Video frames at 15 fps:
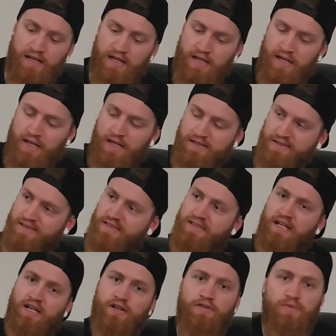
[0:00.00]
and to
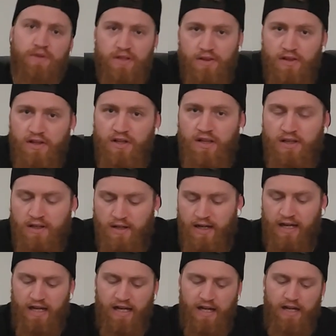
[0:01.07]
start off with, I
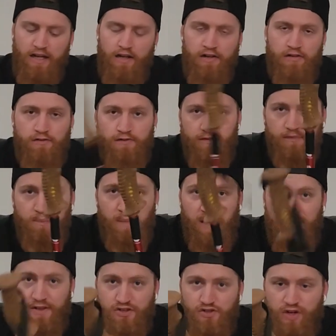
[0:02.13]
have my
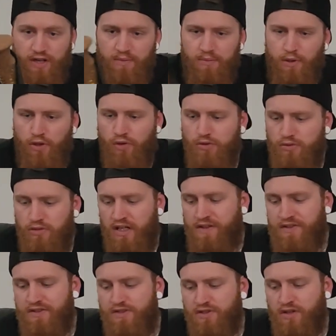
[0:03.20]
other trekking pole, and
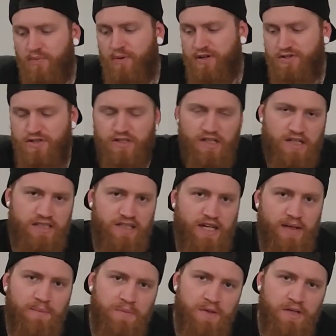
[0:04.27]
this has got a bunch of duct
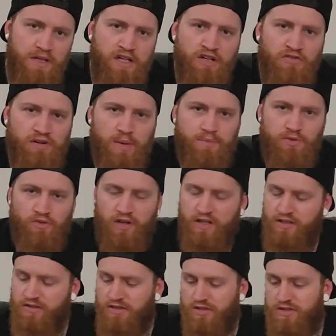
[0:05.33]
tape wrapped
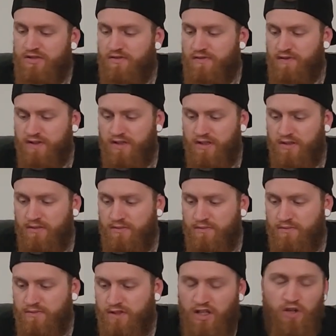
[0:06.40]
around it just for
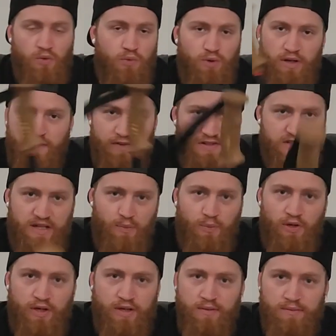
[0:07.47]
whatever
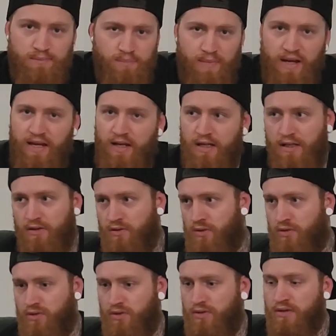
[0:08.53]
someone, me
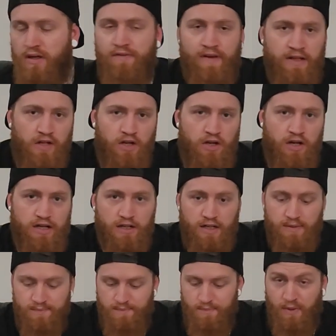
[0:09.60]
or a fellow hiker
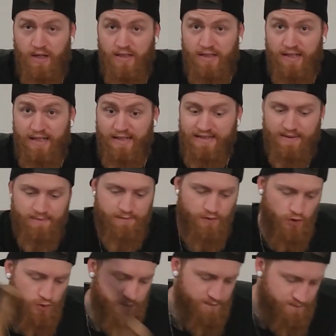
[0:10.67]
might need something
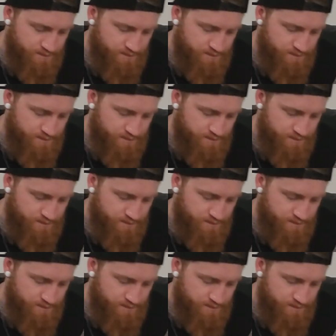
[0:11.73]
for.